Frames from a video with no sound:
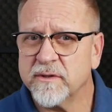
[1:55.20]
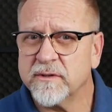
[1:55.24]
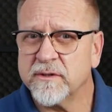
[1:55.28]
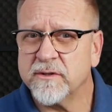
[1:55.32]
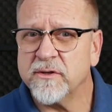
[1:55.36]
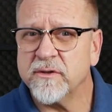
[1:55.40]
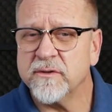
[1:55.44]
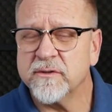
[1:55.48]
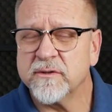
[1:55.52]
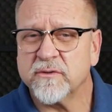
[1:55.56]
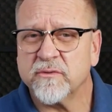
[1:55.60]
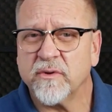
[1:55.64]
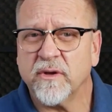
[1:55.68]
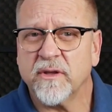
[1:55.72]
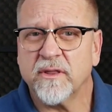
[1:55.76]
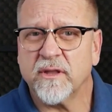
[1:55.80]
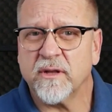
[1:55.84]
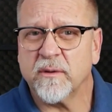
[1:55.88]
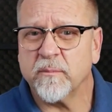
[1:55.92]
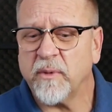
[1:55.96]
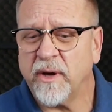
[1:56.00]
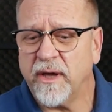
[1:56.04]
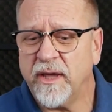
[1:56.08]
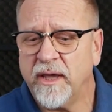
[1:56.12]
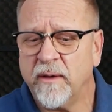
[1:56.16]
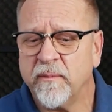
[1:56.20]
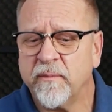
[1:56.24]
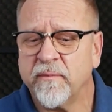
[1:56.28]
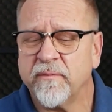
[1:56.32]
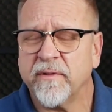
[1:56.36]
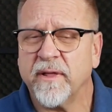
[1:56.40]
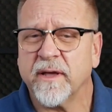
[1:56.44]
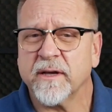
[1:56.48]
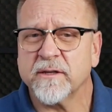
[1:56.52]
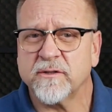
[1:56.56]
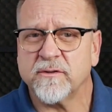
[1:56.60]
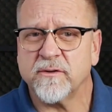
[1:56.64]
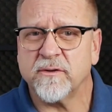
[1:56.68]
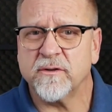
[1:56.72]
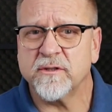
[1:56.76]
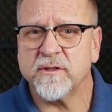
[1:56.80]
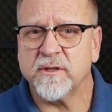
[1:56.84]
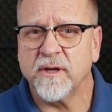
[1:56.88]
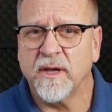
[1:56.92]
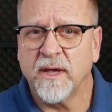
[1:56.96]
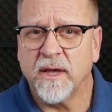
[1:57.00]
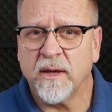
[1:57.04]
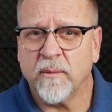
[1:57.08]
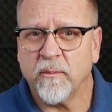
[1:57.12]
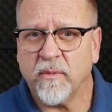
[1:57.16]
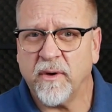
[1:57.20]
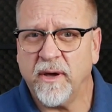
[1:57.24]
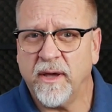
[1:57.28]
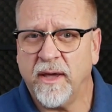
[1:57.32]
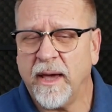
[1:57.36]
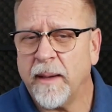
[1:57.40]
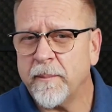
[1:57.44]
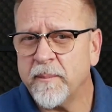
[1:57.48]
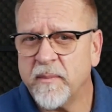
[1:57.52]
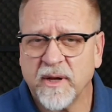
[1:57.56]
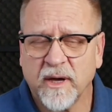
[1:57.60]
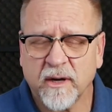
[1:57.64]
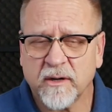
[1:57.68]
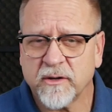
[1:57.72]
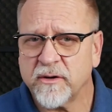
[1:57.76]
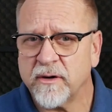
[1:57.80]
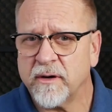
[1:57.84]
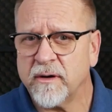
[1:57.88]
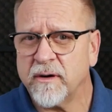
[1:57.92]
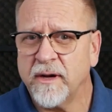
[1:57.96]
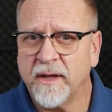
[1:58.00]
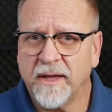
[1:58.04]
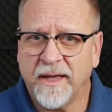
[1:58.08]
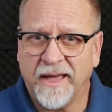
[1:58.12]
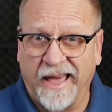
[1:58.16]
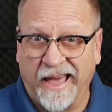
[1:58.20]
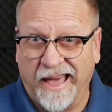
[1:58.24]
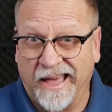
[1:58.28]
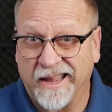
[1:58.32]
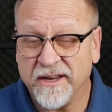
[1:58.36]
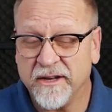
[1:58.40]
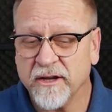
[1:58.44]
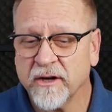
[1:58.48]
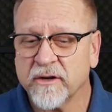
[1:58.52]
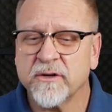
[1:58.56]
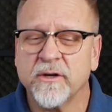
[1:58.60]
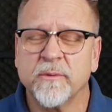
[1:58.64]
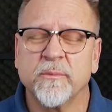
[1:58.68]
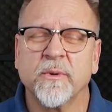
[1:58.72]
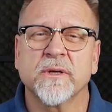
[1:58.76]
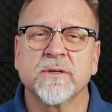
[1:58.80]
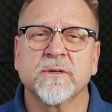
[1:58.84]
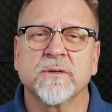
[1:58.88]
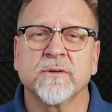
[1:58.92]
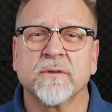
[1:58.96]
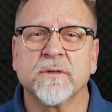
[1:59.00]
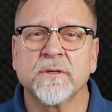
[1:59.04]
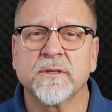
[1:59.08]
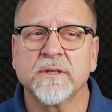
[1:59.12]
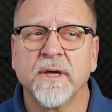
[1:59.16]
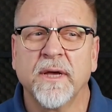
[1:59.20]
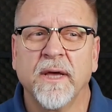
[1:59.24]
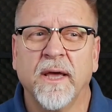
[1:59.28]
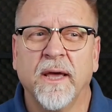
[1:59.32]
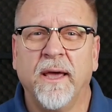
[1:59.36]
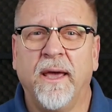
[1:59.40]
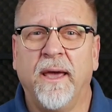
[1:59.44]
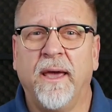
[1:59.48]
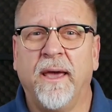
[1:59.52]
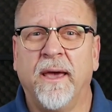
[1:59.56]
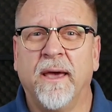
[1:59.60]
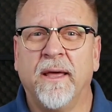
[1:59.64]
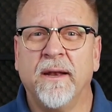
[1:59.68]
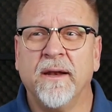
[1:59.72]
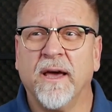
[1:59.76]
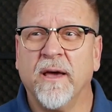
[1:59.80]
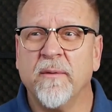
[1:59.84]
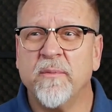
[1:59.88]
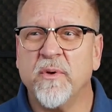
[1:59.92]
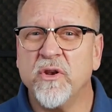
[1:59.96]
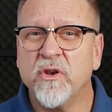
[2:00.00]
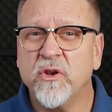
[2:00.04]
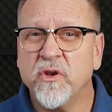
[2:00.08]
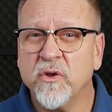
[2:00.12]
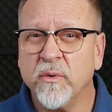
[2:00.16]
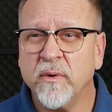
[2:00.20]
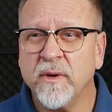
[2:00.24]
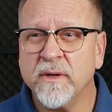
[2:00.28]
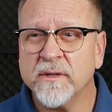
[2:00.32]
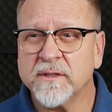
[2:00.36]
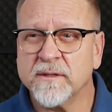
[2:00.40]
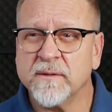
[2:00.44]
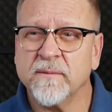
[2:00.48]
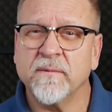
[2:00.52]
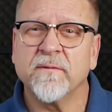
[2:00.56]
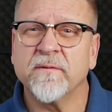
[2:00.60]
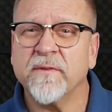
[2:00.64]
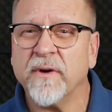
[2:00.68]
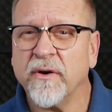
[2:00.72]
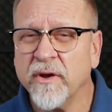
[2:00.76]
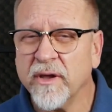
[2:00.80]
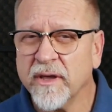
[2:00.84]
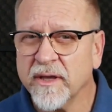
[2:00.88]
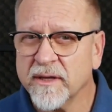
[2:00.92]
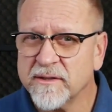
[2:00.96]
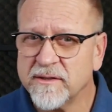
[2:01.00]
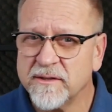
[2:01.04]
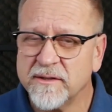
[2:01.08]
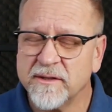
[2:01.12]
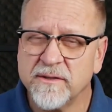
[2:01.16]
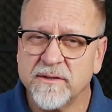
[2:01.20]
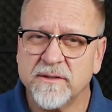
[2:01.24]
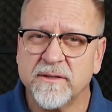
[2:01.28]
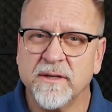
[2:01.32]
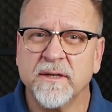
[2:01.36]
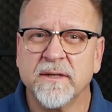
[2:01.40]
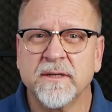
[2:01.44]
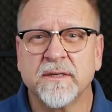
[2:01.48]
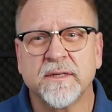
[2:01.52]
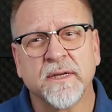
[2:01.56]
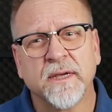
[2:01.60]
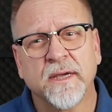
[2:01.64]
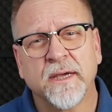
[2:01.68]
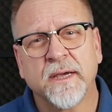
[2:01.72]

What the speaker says: to strengthen my hip flexors, my abductor, adductor muscles, and I've been doing some very consistent